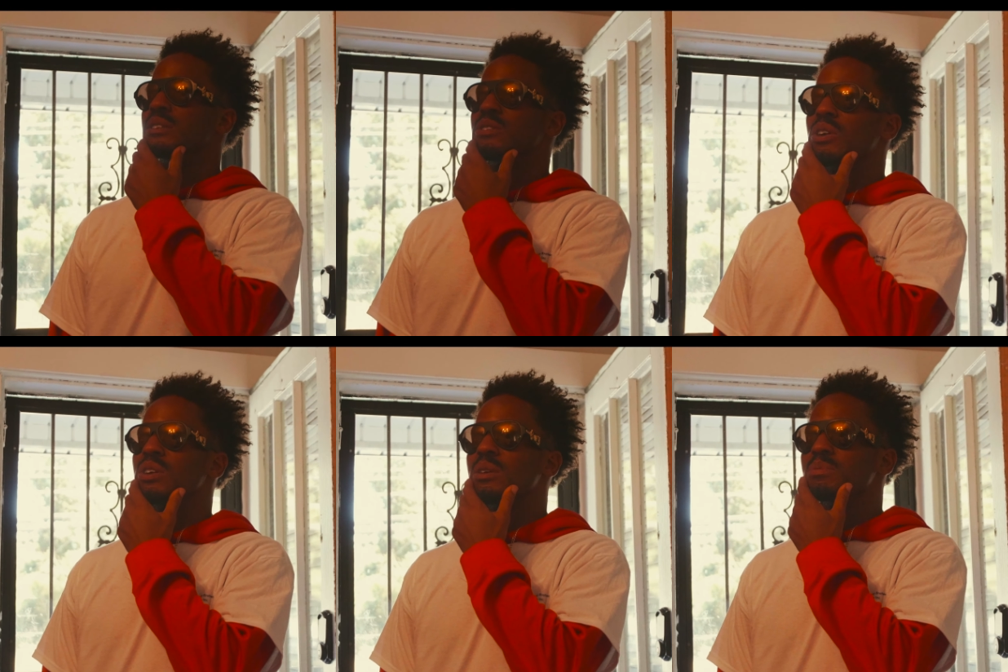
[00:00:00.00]
to
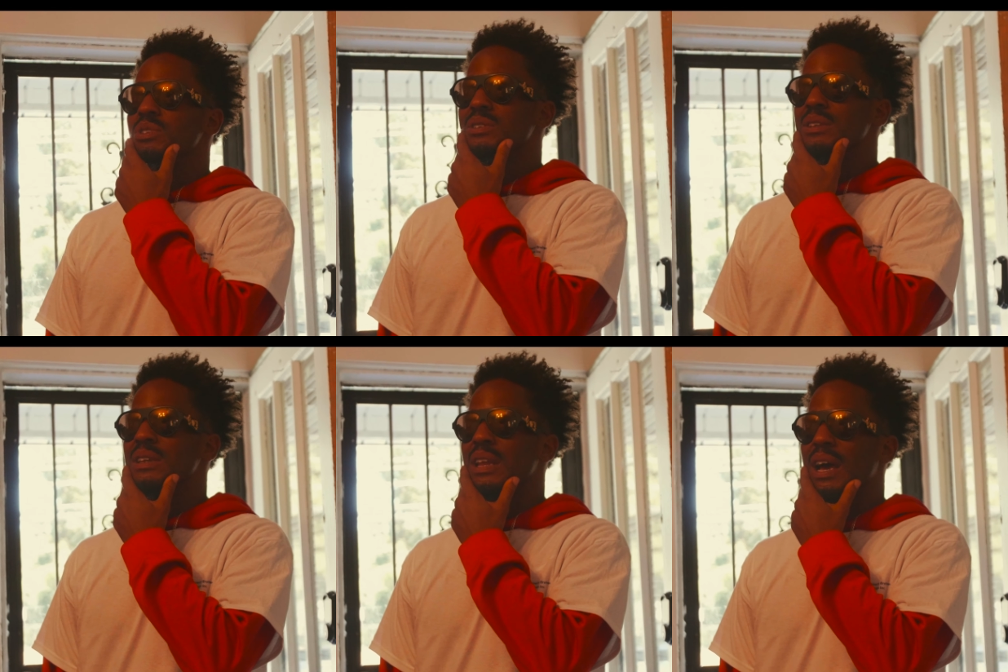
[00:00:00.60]
turn it up just
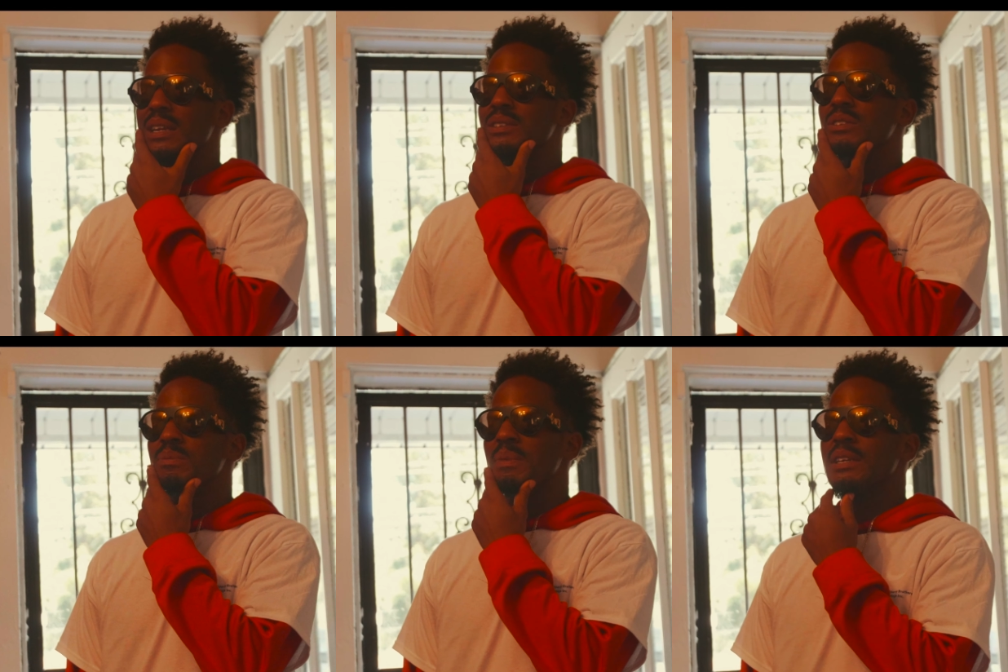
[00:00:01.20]
a notch
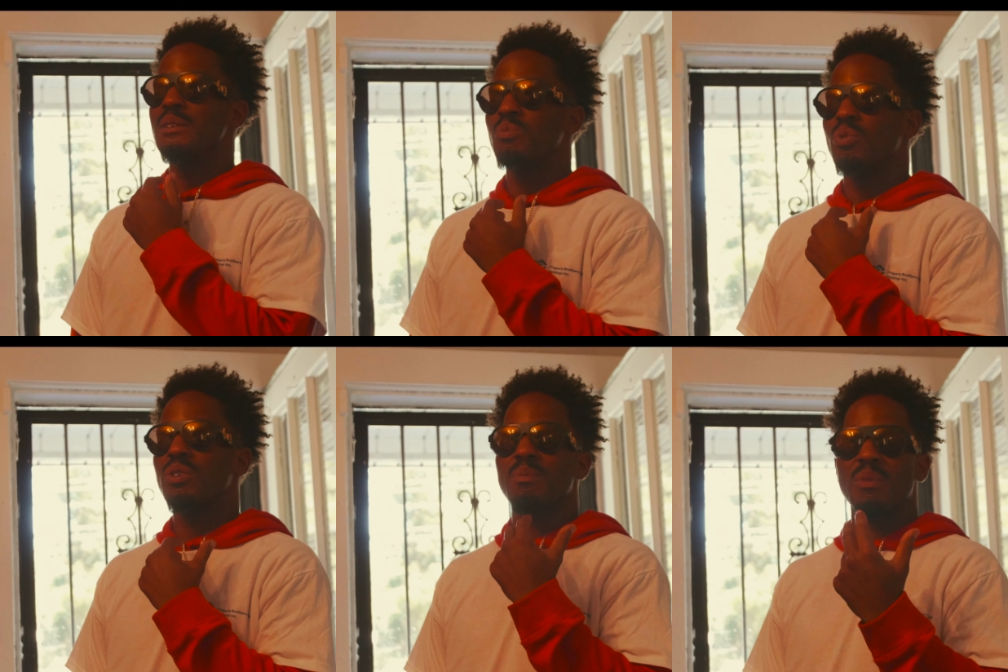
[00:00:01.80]
to make it
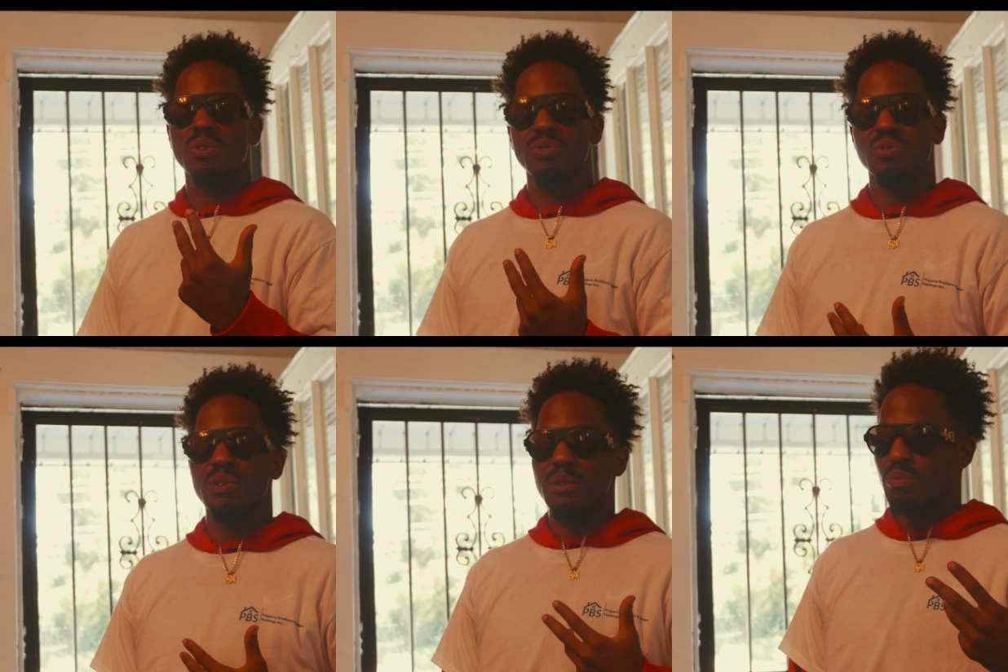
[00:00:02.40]
more
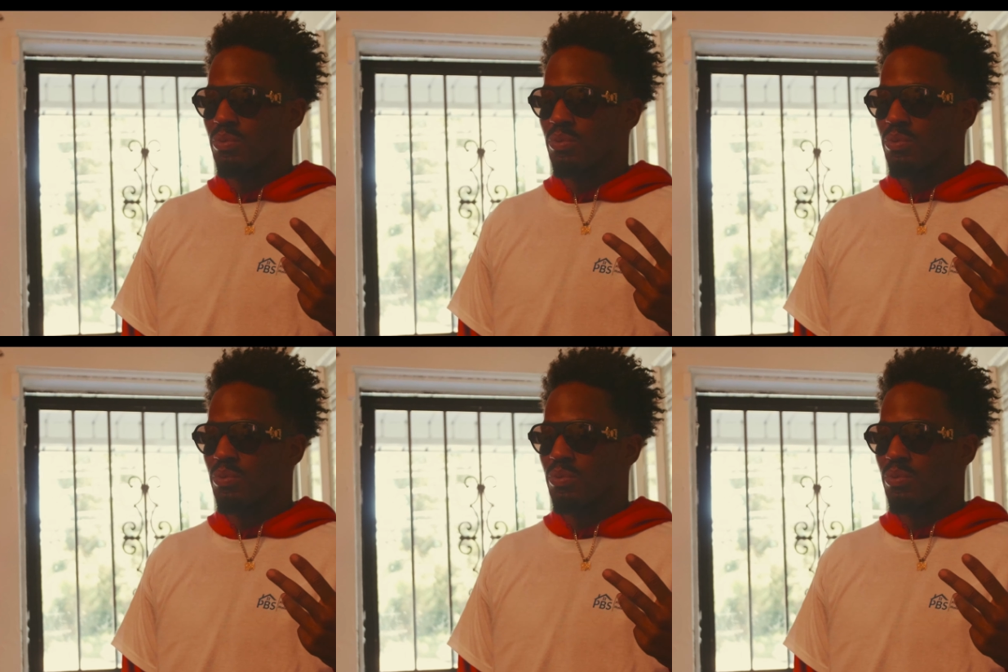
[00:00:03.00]
commercial and